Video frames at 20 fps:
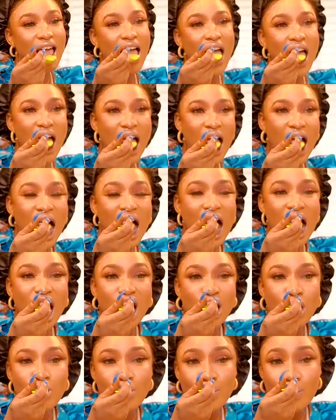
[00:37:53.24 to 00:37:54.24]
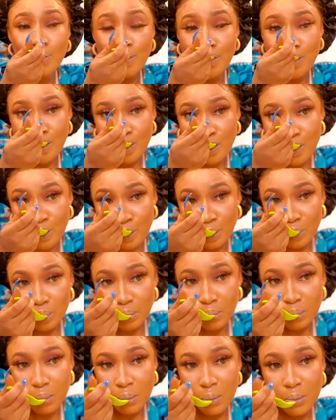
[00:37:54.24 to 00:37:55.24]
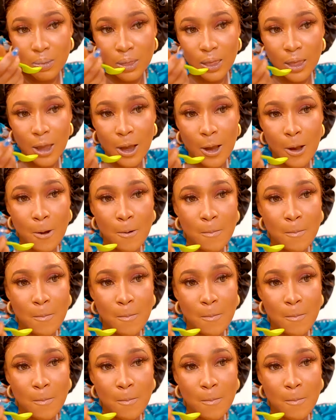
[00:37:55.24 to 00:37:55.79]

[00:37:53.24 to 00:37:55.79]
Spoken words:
(no one is talking)